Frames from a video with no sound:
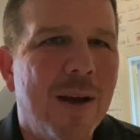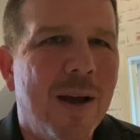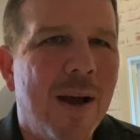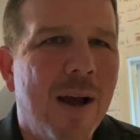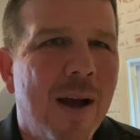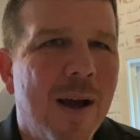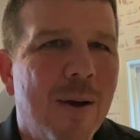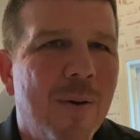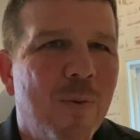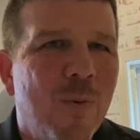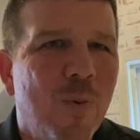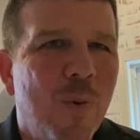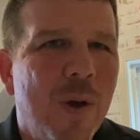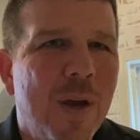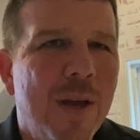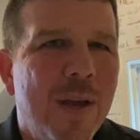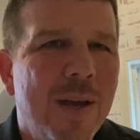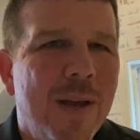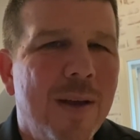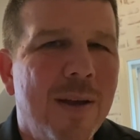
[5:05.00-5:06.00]
Uh,
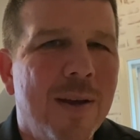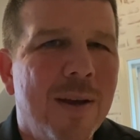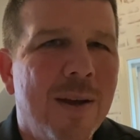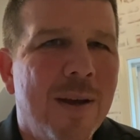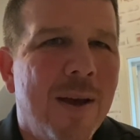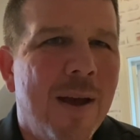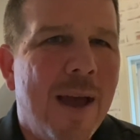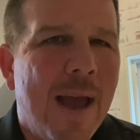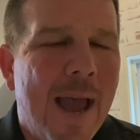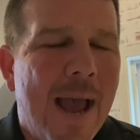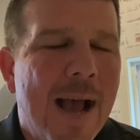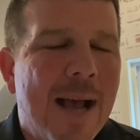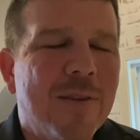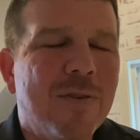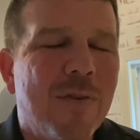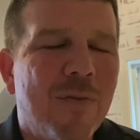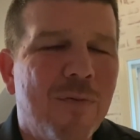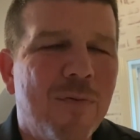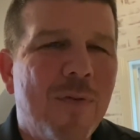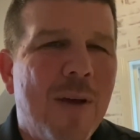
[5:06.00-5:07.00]
we as
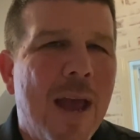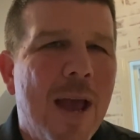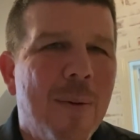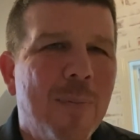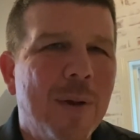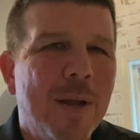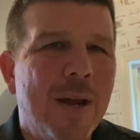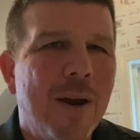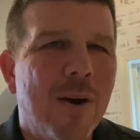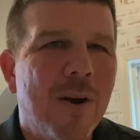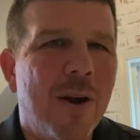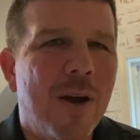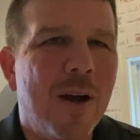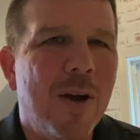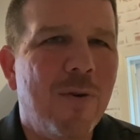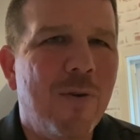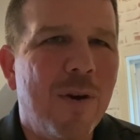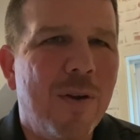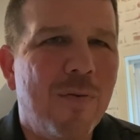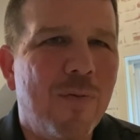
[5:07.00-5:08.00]
a family are
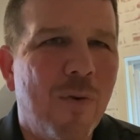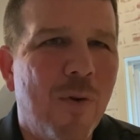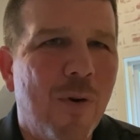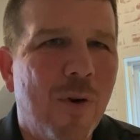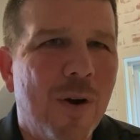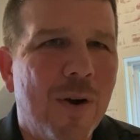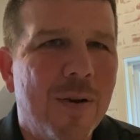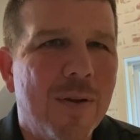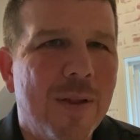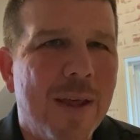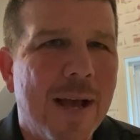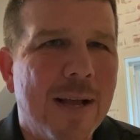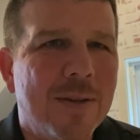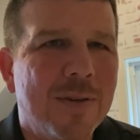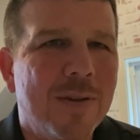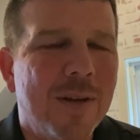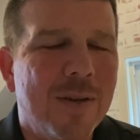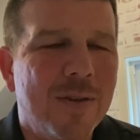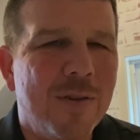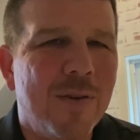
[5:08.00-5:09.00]
hungry for that
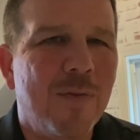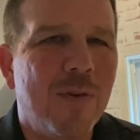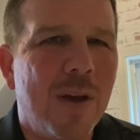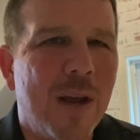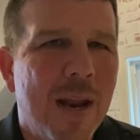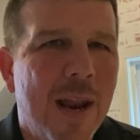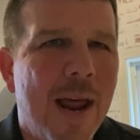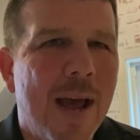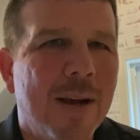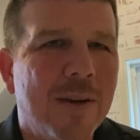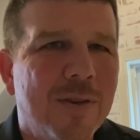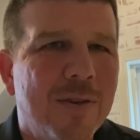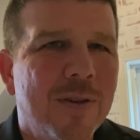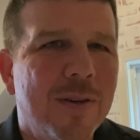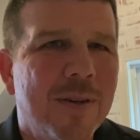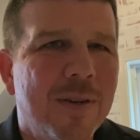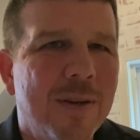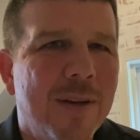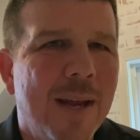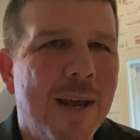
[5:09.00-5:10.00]
sense of
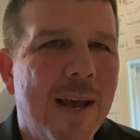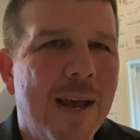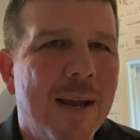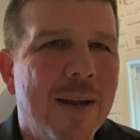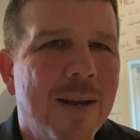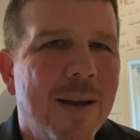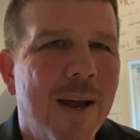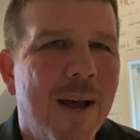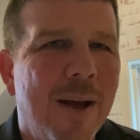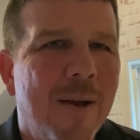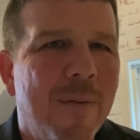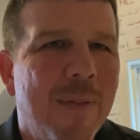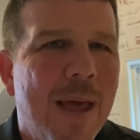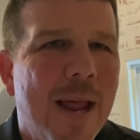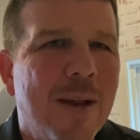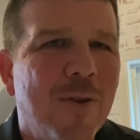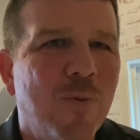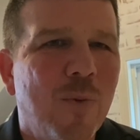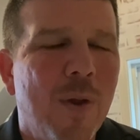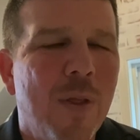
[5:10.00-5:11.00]
connection. And uh,
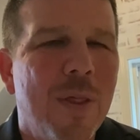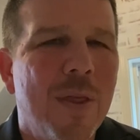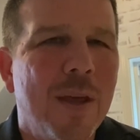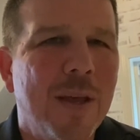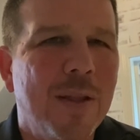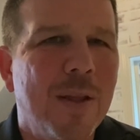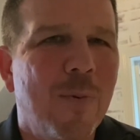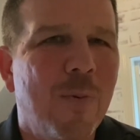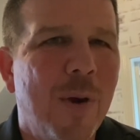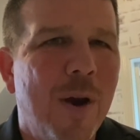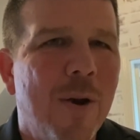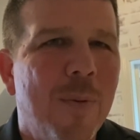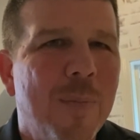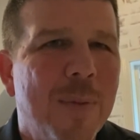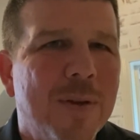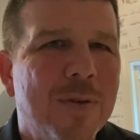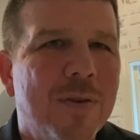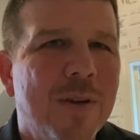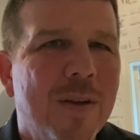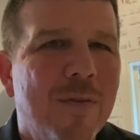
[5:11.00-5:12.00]
that is one thing that we are
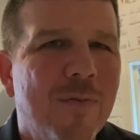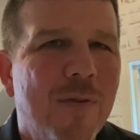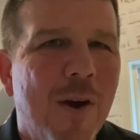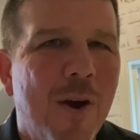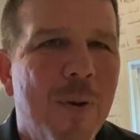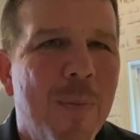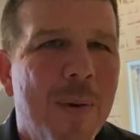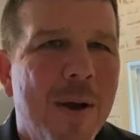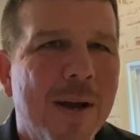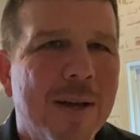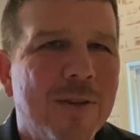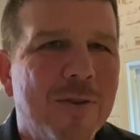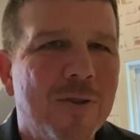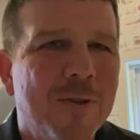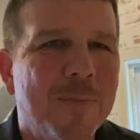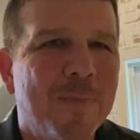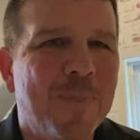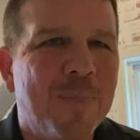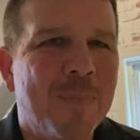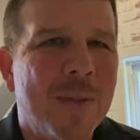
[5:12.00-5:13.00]
missing very much.
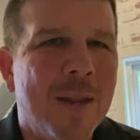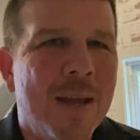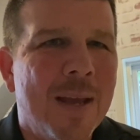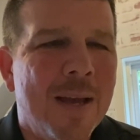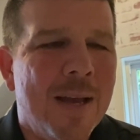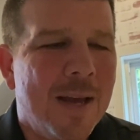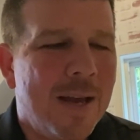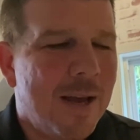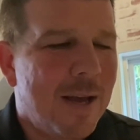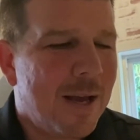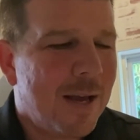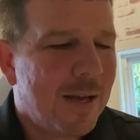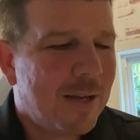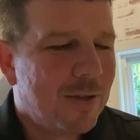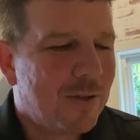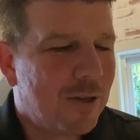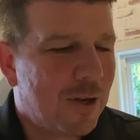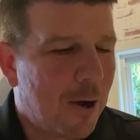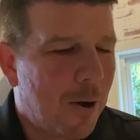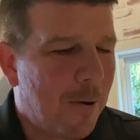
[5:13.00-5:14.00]

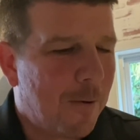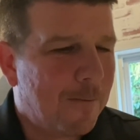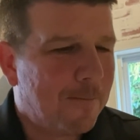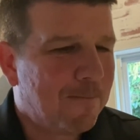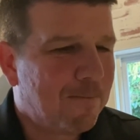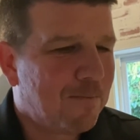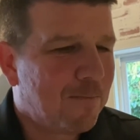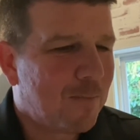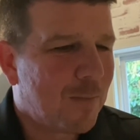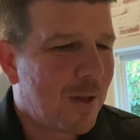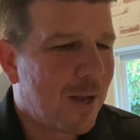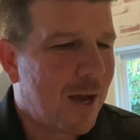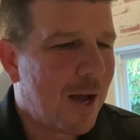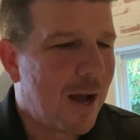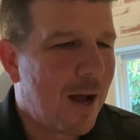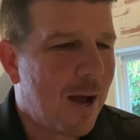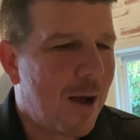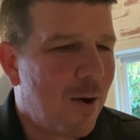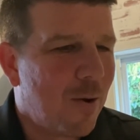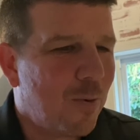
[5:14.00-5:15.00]
So
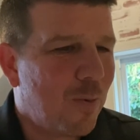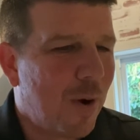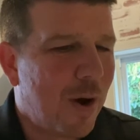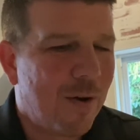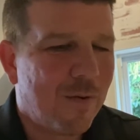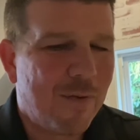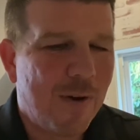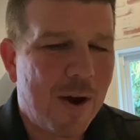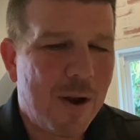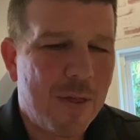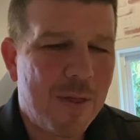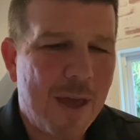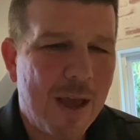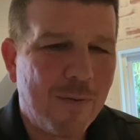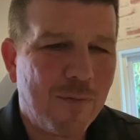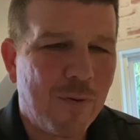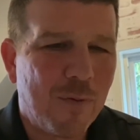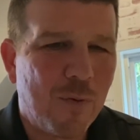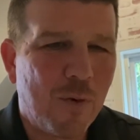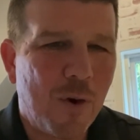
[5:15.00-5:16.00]
uh, we are very
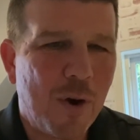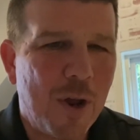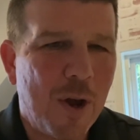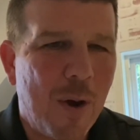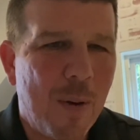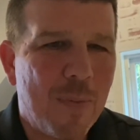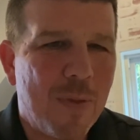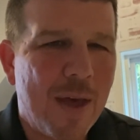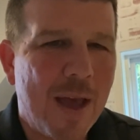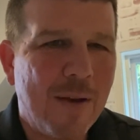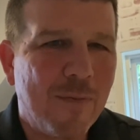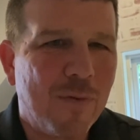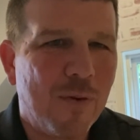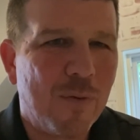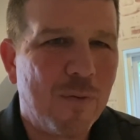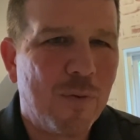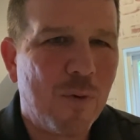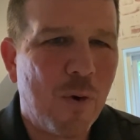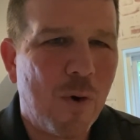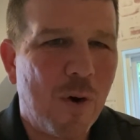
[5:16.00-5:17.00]
thankful for you. I'm thankful
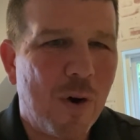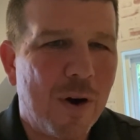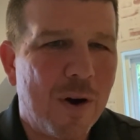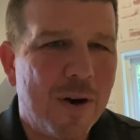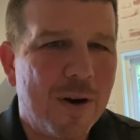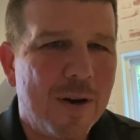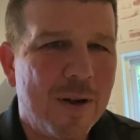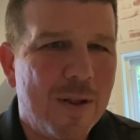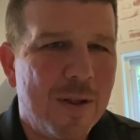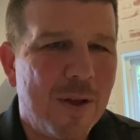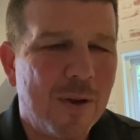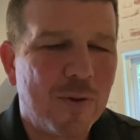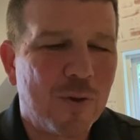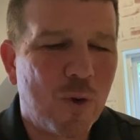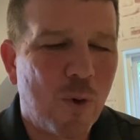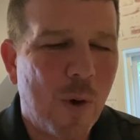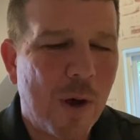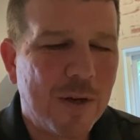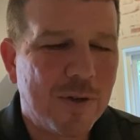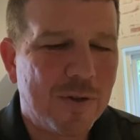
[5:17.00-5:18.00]
for those
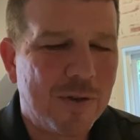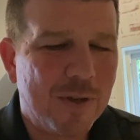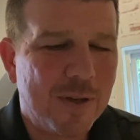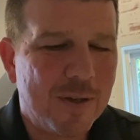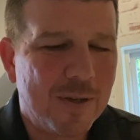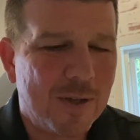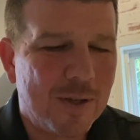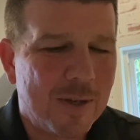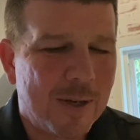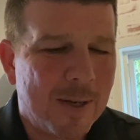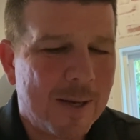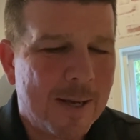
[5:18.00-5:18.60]
questions.